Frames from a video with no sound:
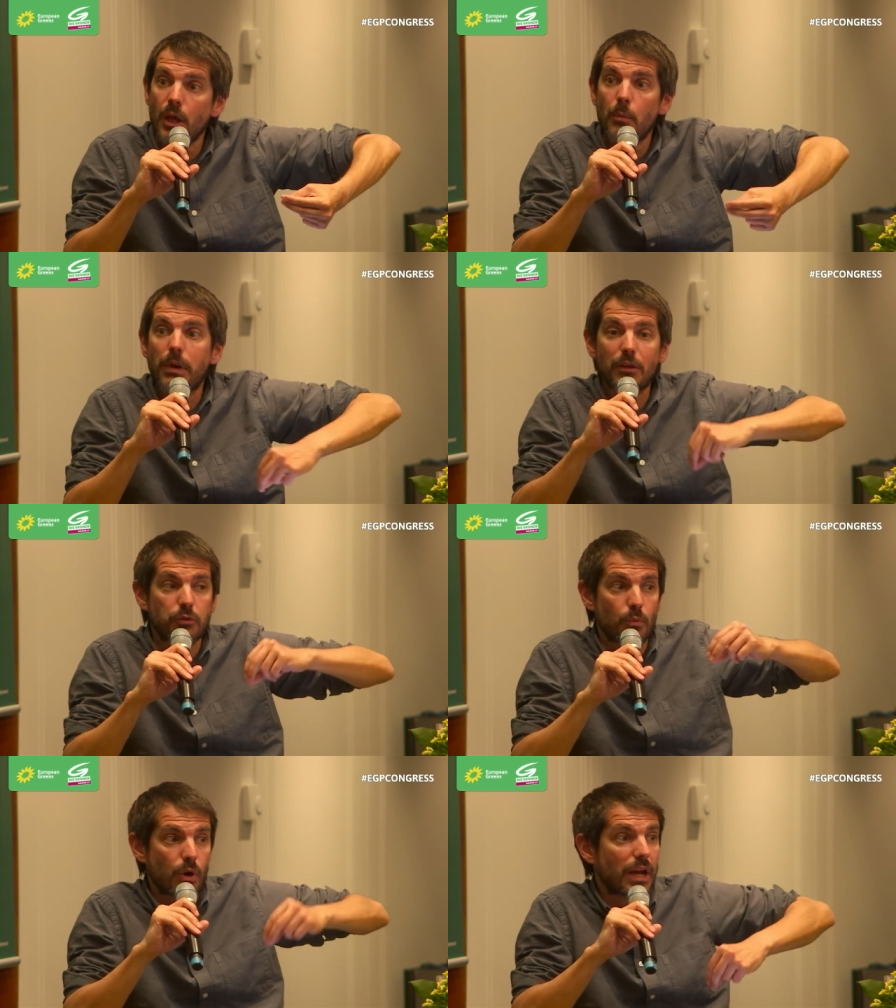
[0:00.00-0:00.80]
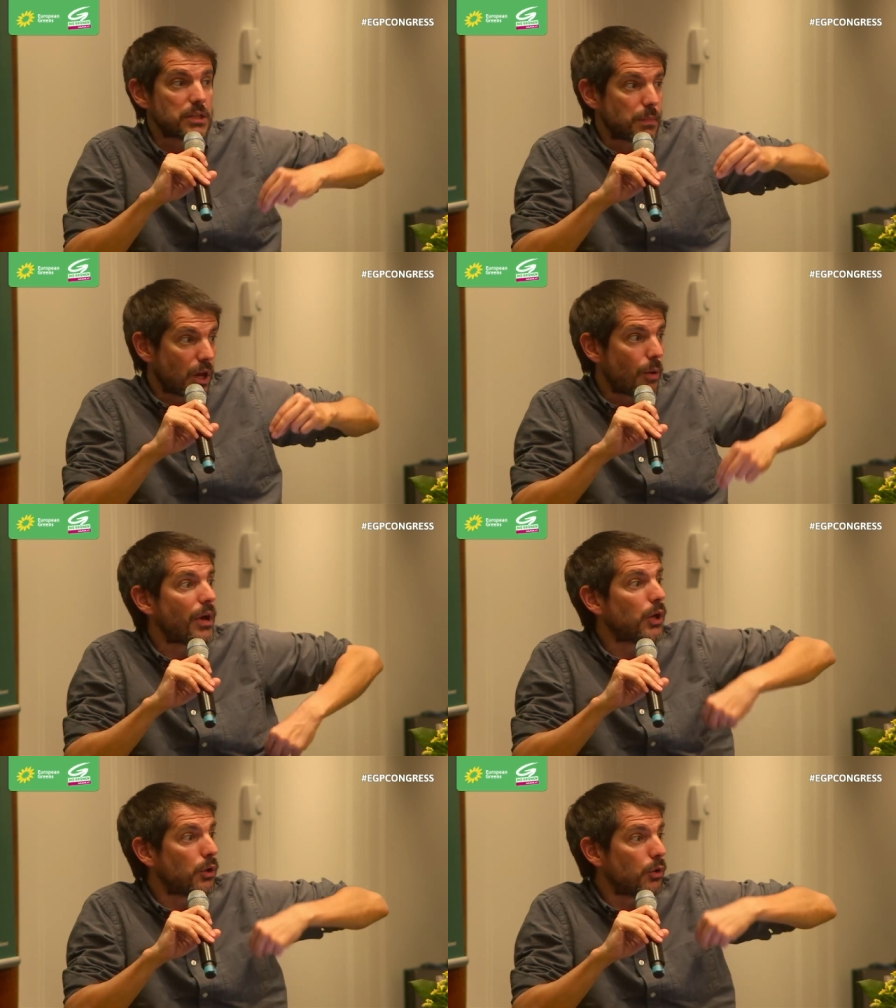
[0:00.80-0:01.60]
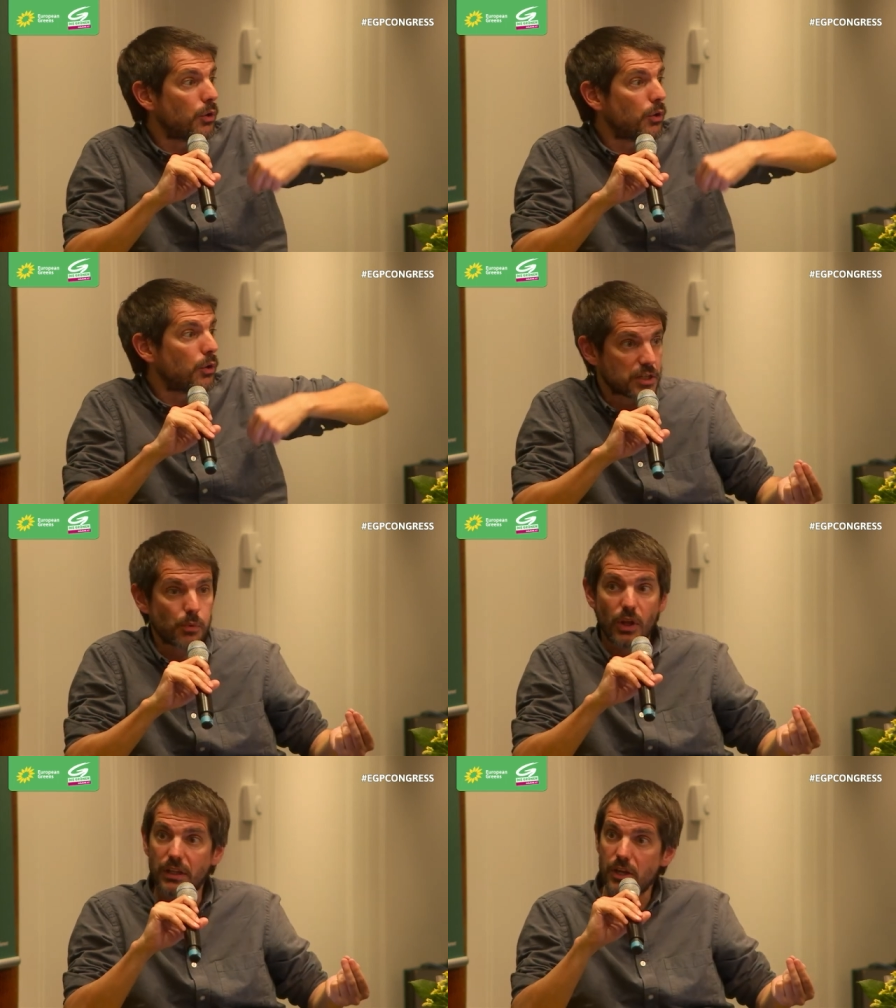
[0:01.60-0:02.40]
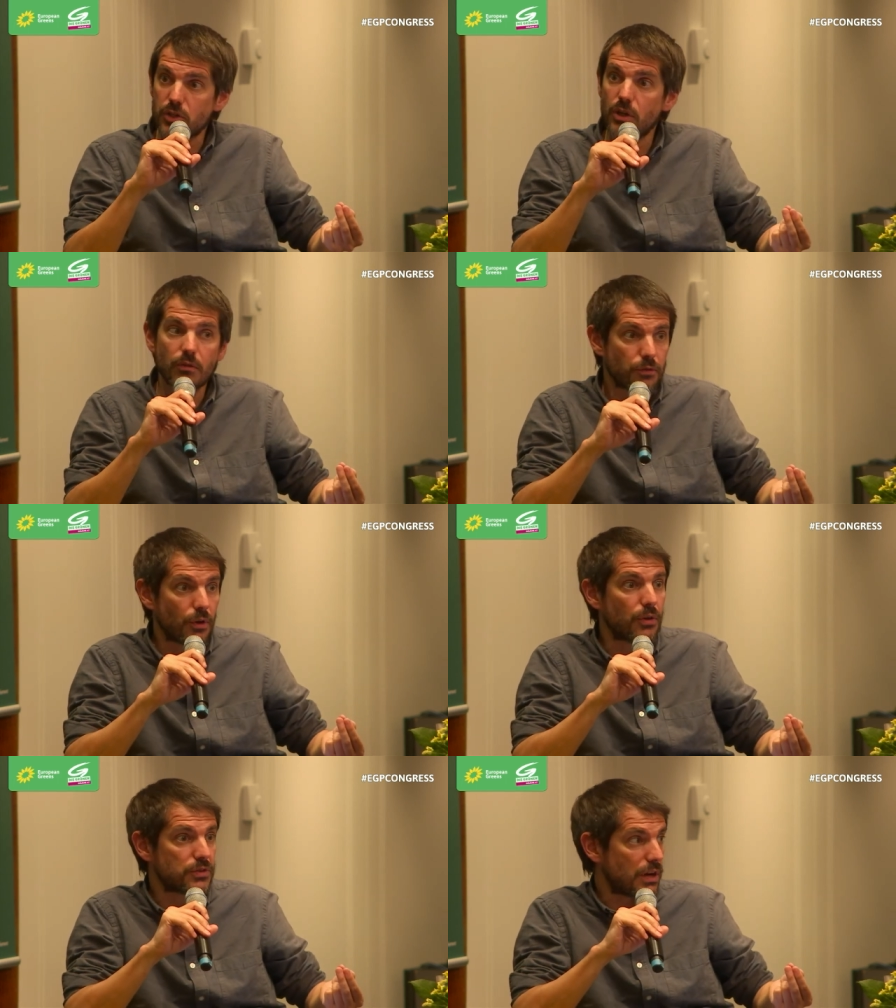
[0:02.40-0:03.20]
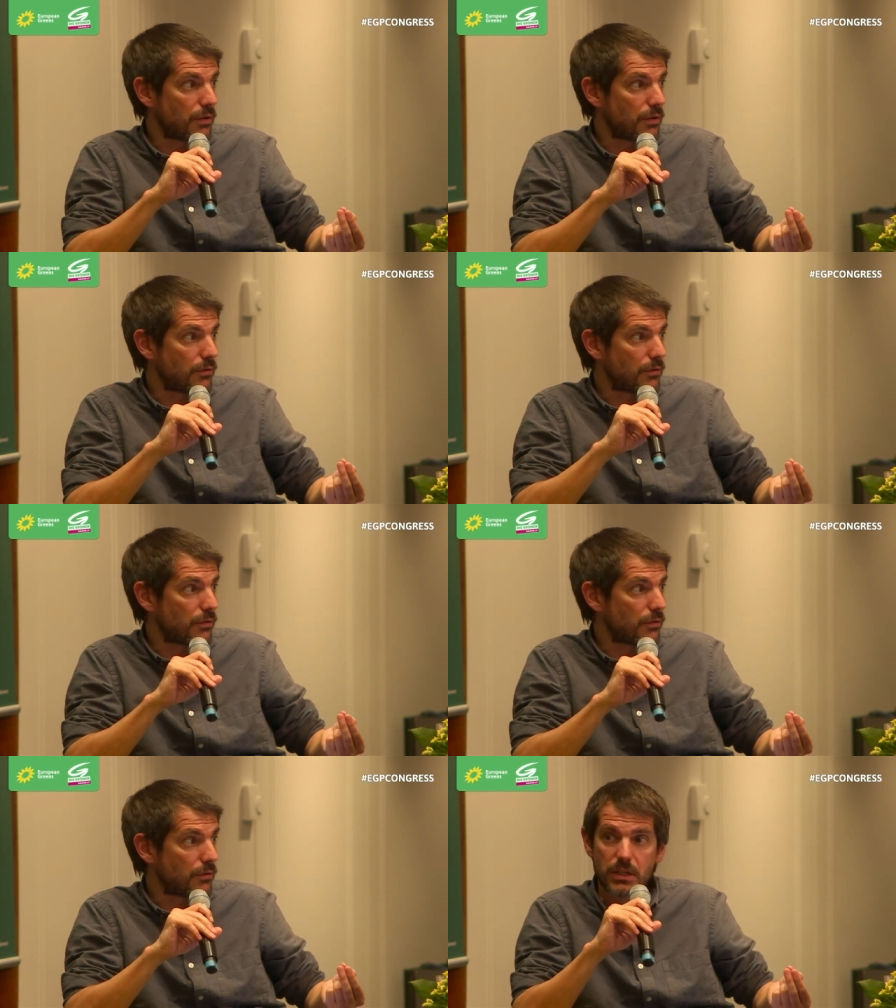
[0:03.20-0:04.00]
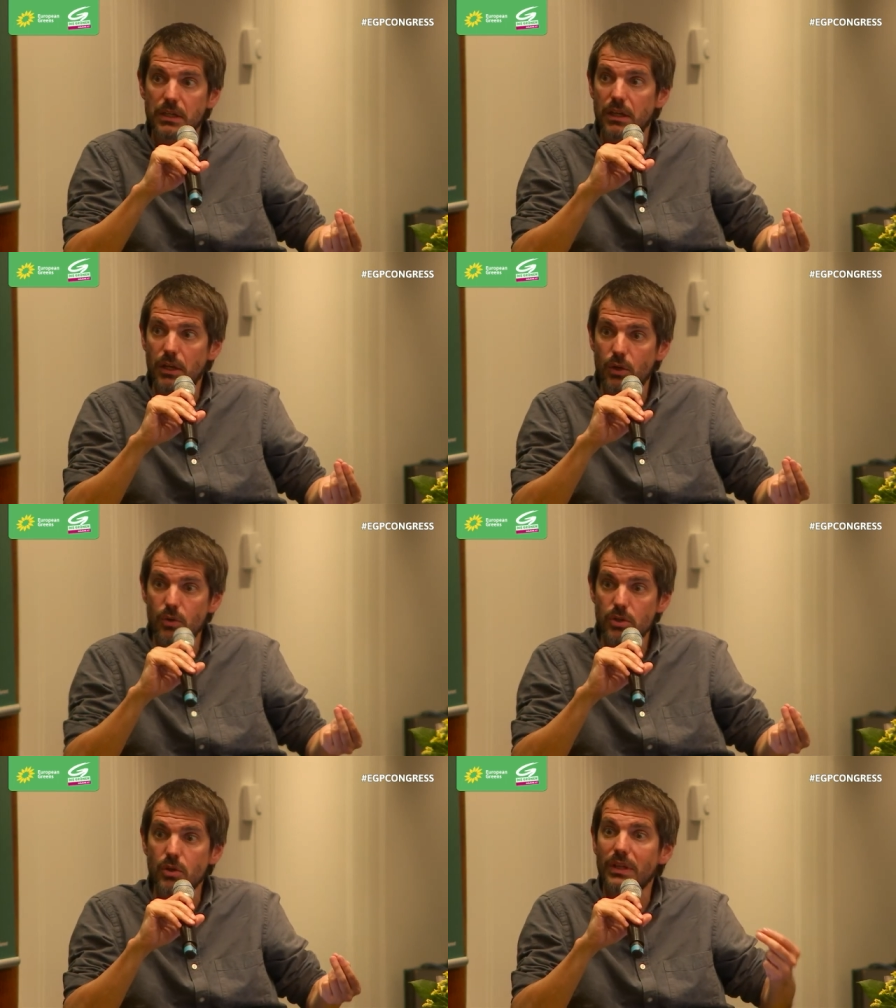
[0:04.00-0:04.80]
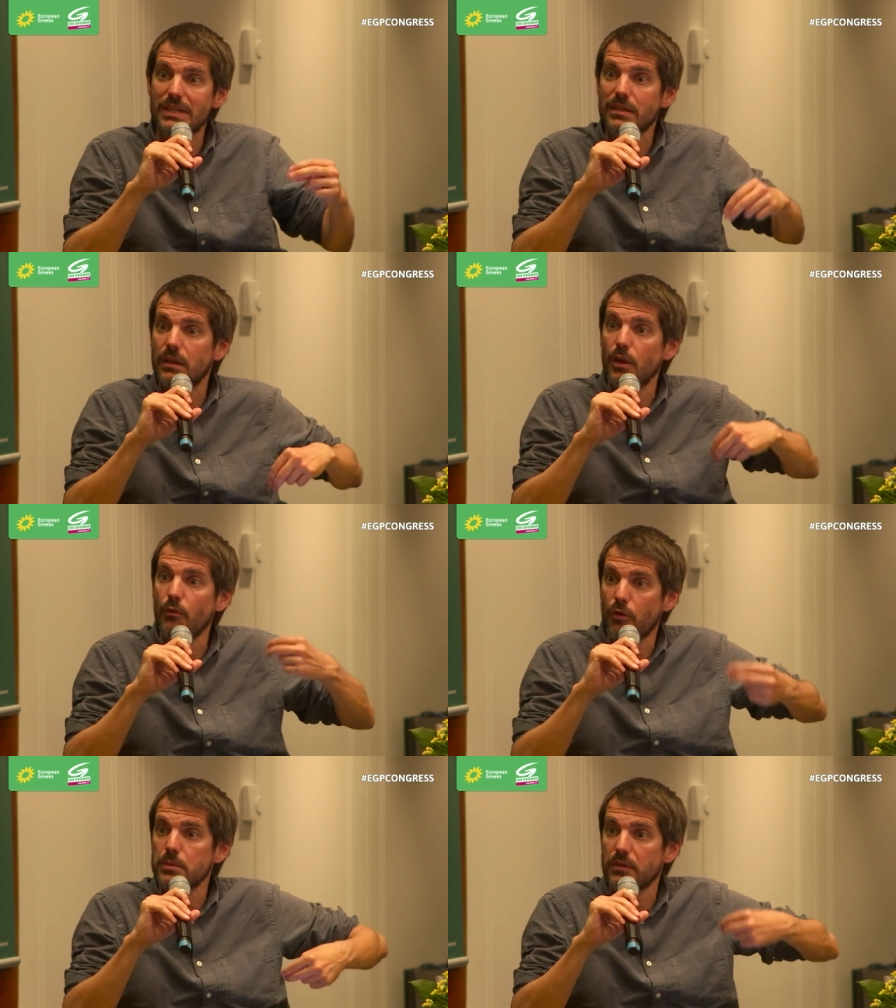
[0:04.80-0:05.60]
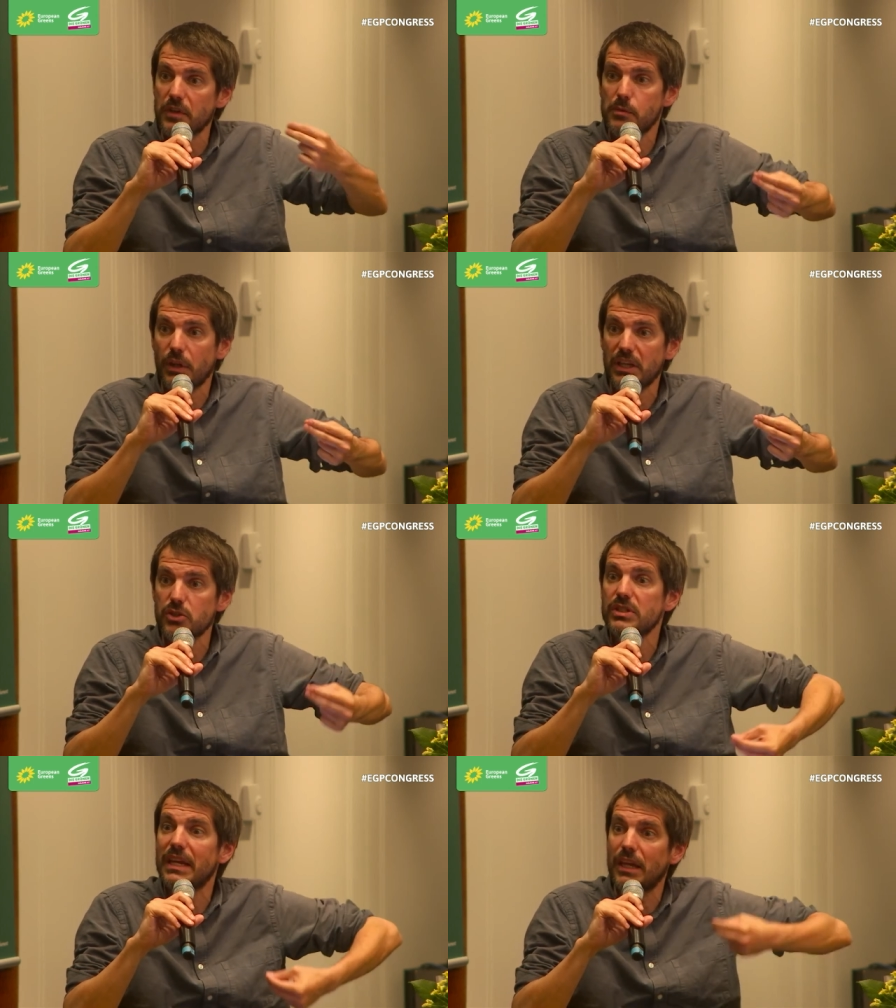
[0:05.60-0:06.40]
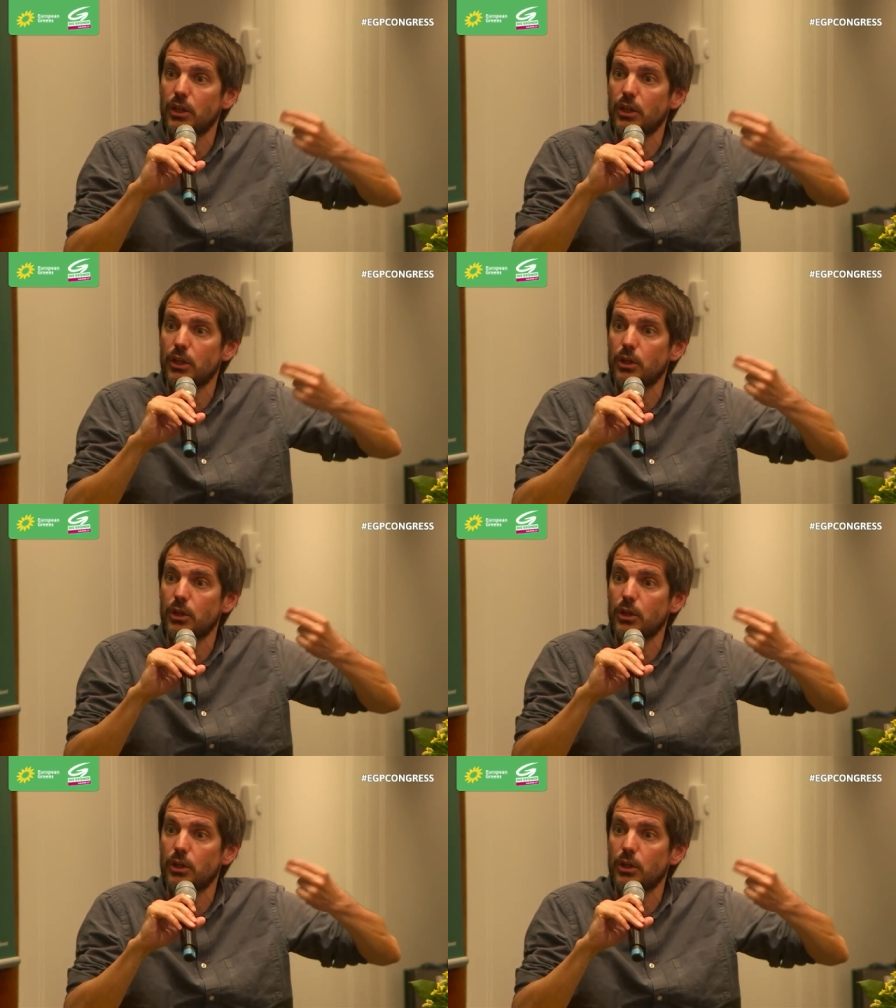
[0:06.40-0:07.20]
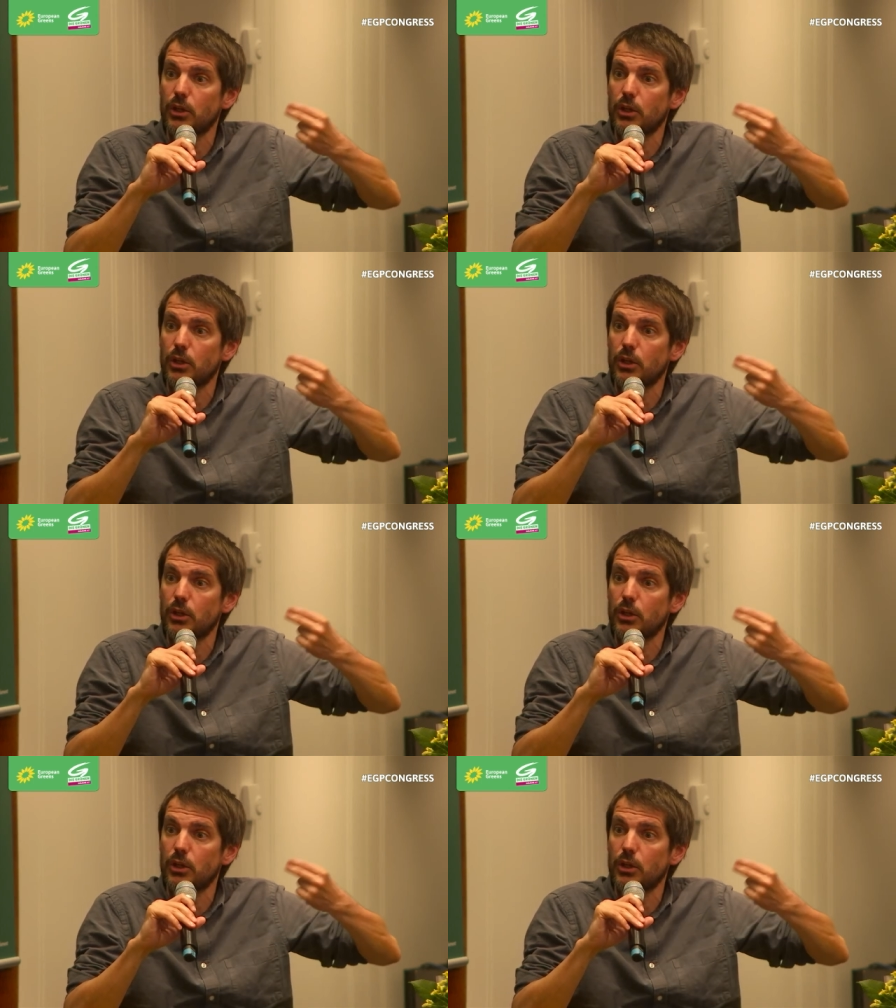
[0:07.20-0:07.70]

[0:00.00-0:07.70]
Platform work has become a new form of exploitation of several of our citizens in the EU. So these new forms of exploitation, they need to be fixed. So I think